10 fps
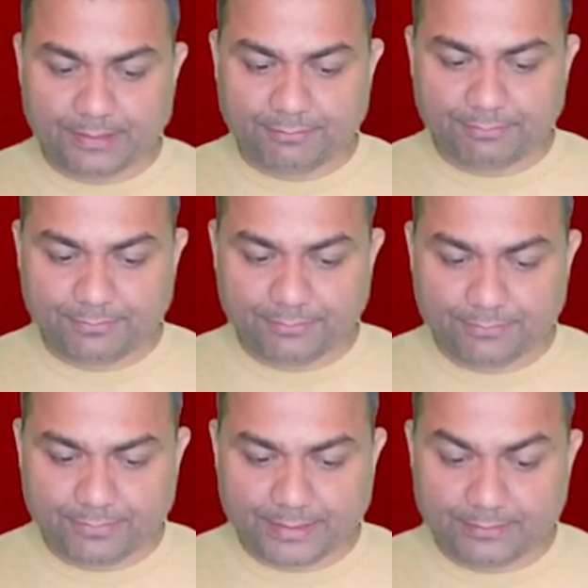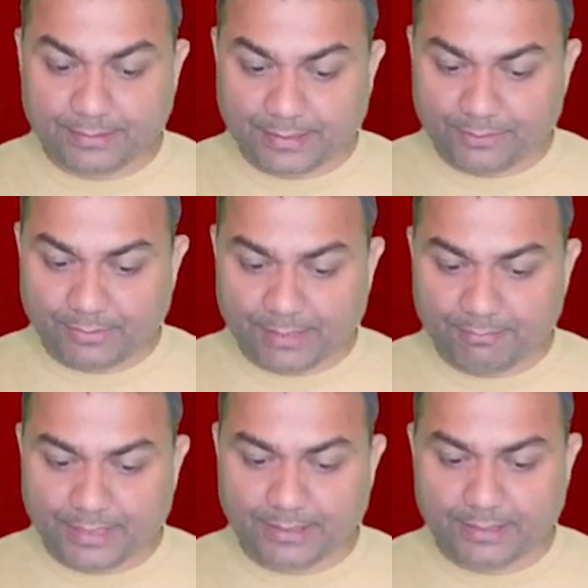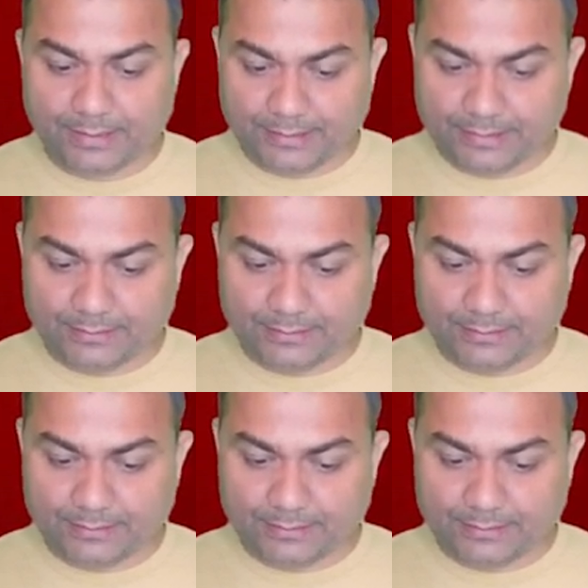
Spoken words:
team facing environment.